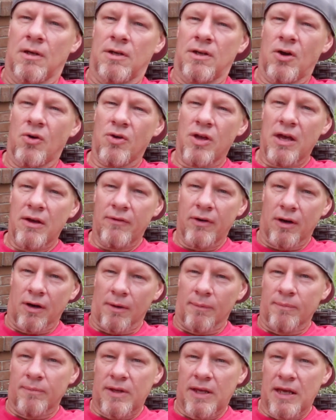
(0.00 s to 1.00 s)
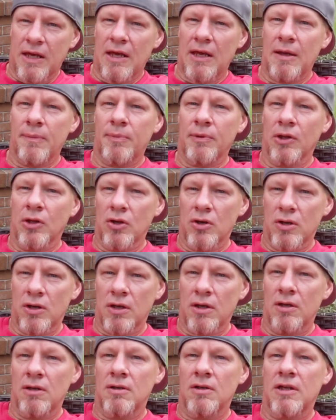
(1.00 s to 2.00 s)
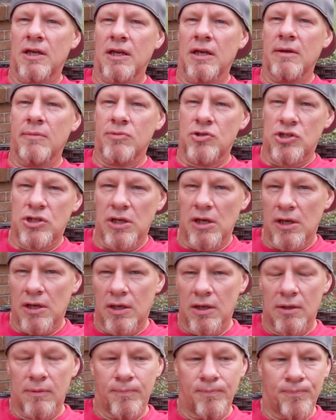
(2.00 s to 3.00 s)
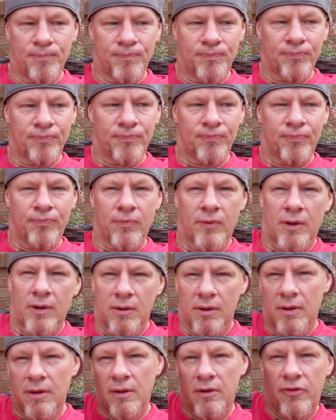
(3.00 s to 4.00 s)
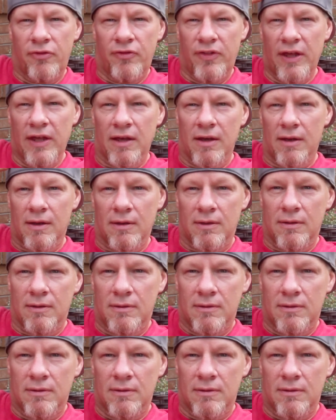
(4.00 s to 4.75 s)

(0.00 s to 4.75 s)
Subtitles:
Don't give up. Keep looking, keep checking, think.